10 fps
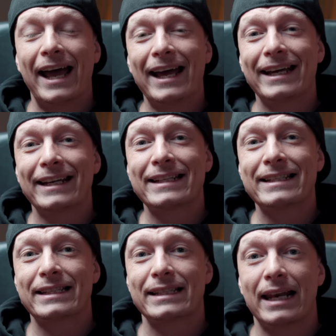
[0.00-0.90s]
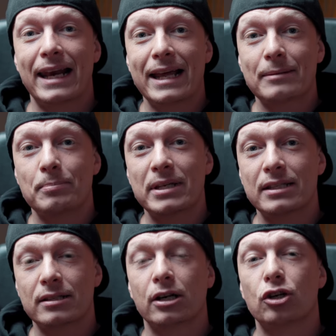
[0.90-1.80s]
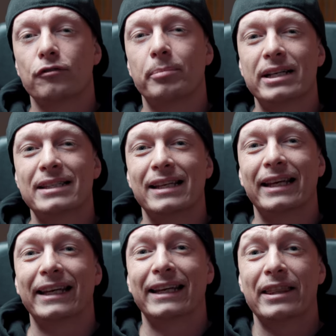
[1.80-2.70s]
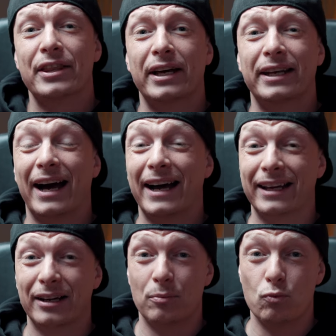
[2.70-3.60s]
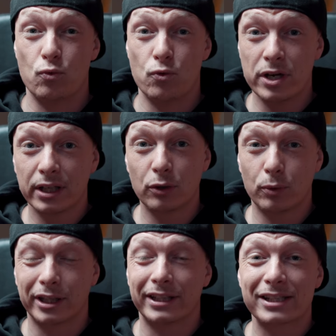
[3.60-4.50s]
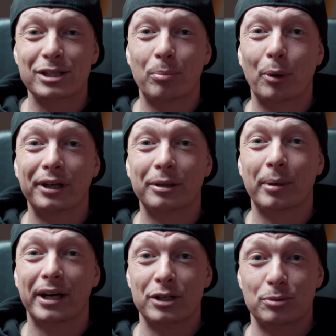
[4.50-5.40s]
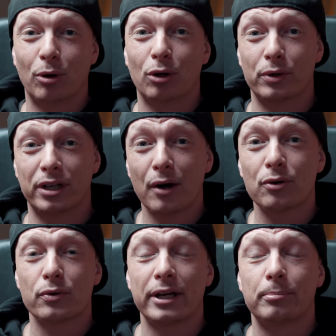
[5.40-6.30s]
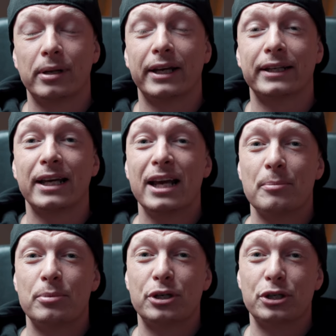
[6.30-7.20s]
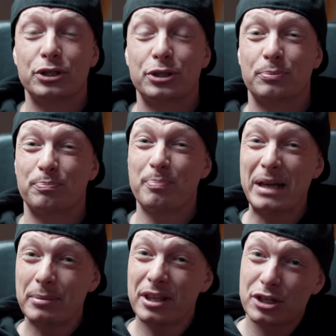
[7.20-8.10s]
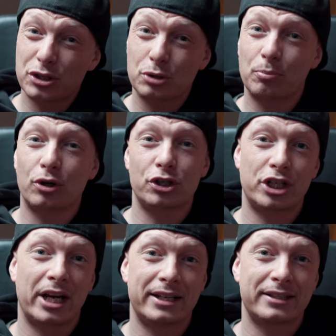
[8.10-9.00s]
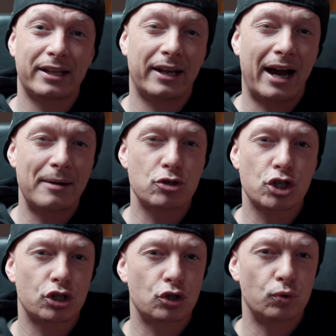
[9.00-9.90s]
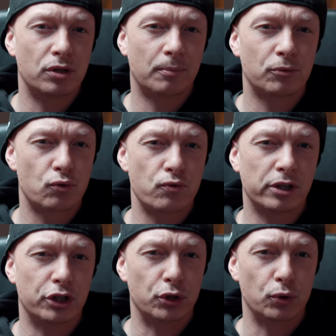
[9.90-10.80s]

And let me start off by saying that I am really, really disappointed by the small counterweight plate, because maybe there's a small chance that I'm just too dumb to really